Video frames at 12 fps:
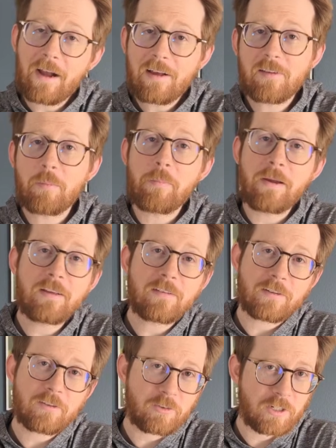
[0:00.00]
has
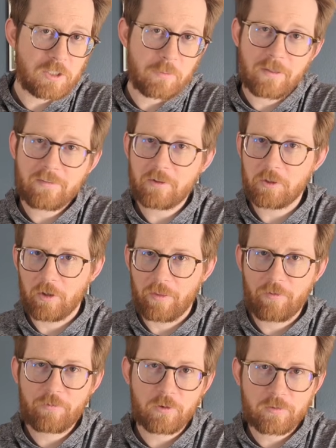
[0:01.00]
amazing stretchy material
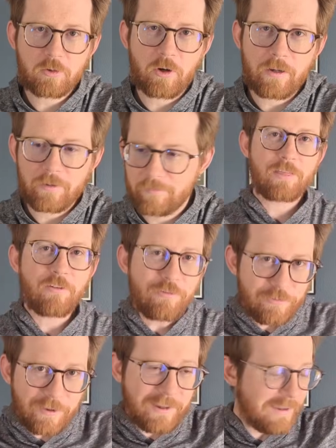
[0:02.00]
that feels great. The
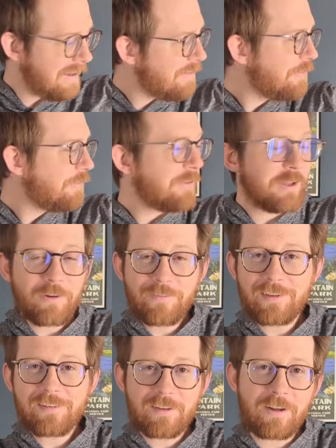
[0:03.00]
fit and feel of
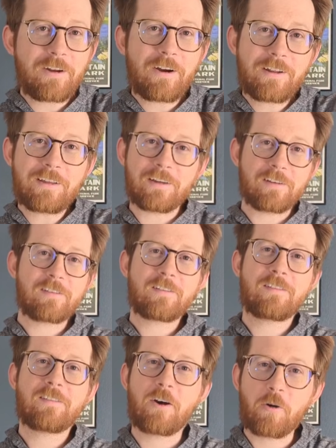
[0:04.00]
this sun hoodie is
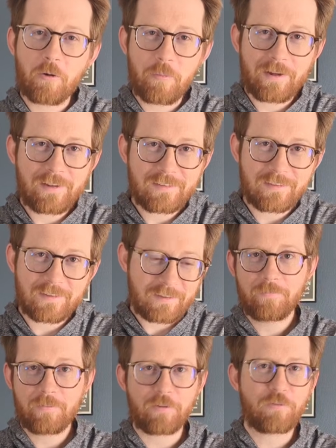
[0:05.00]
so amazing.
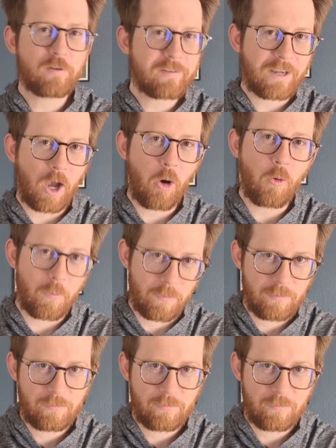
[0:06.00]
It feels like a home.